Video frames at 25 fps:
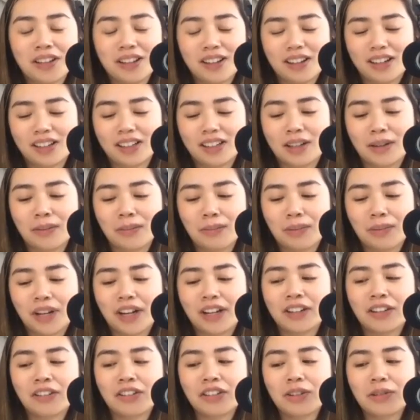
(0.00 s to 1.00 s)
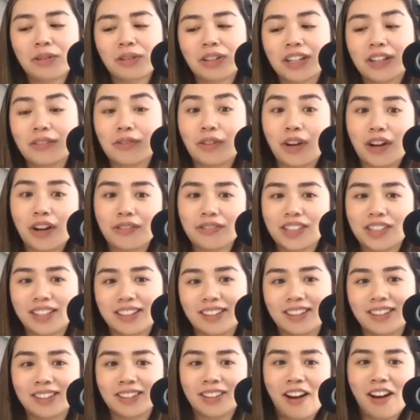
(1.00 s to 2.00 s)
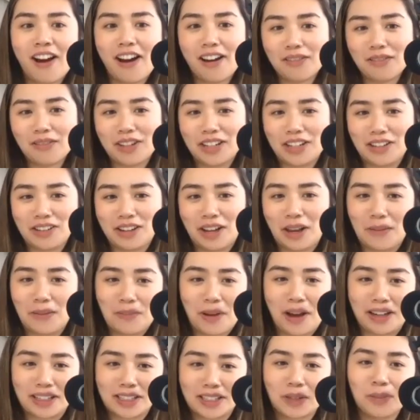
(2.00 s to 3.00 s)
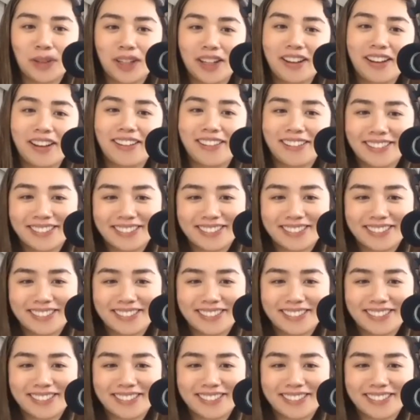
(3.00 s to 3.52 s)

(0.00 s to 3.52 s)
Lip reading: But I know you were involved in a lot when you came back to McGill.